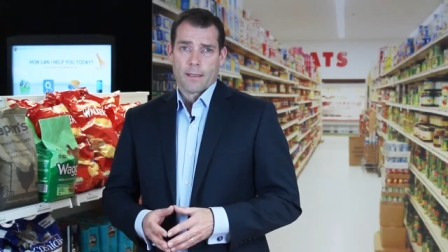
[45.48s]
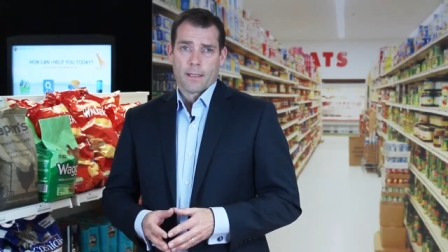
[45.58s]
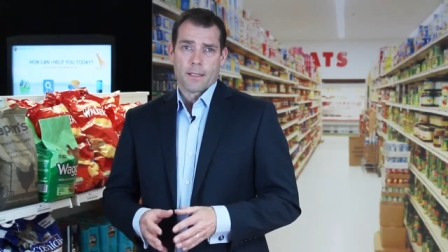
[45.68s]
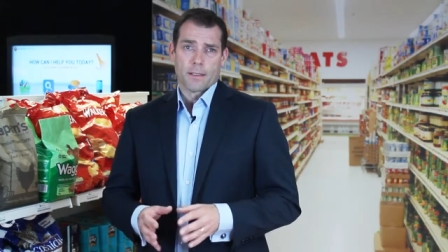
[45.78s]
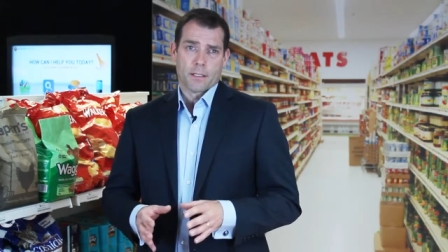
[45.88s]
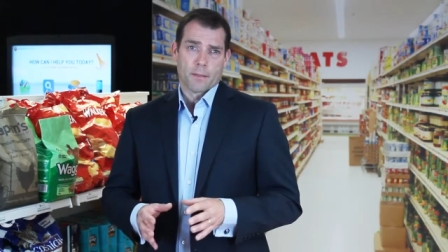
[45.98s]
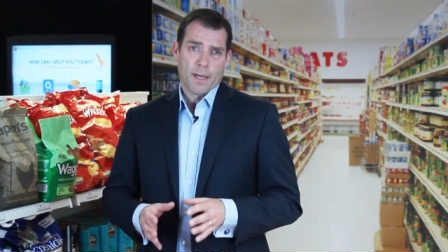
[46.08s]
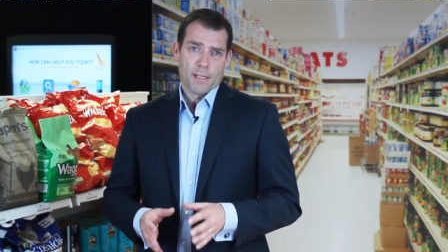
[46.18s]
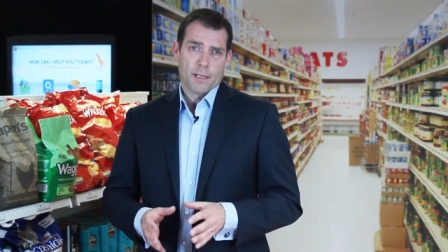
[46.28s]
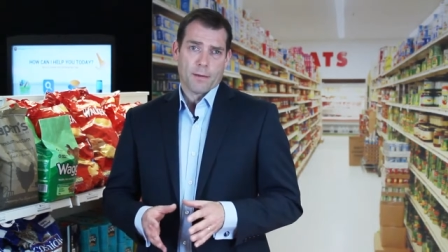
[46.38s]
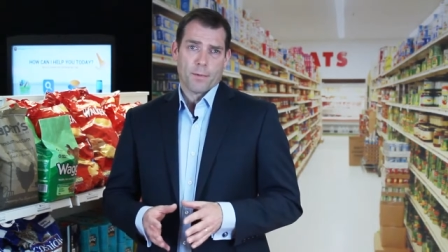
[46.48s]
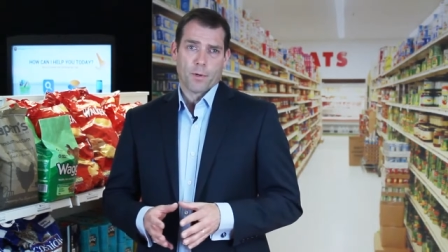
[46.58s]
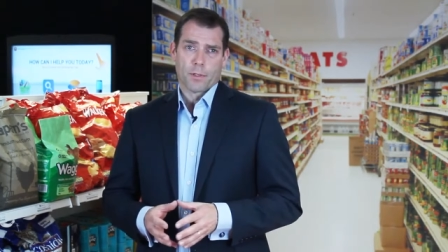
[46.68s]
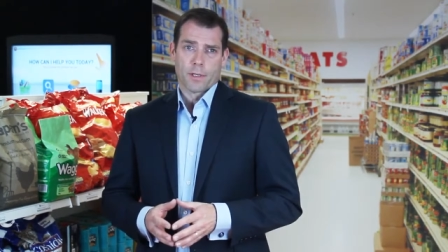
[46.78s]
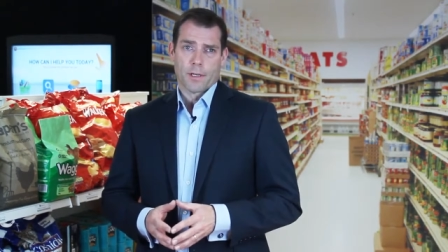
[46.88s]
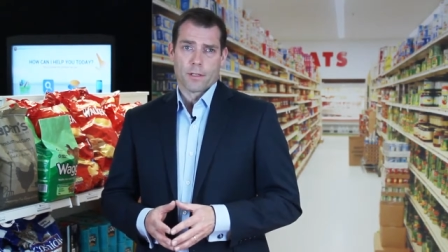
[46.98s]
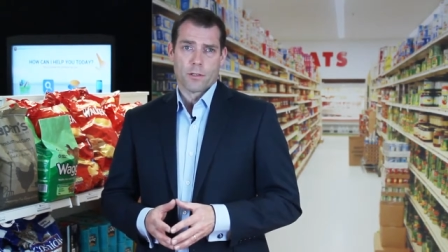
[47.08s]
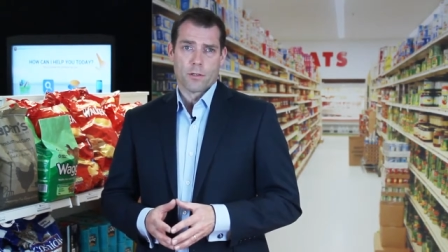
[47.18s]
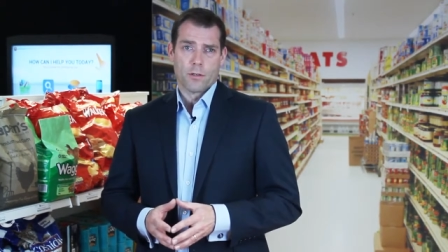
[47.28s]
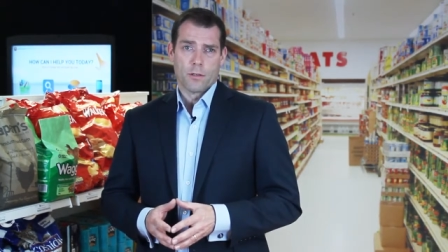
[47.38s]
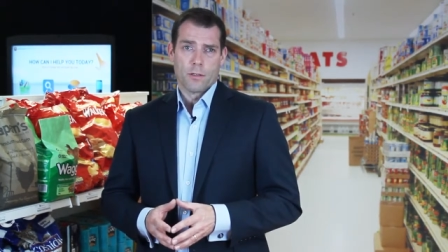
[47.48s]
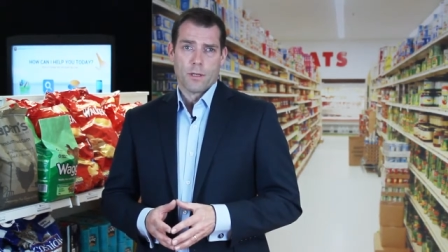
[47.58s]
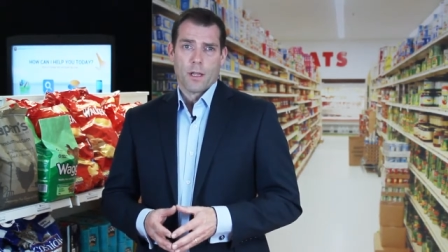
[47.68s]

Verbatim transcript: This is especially important in a store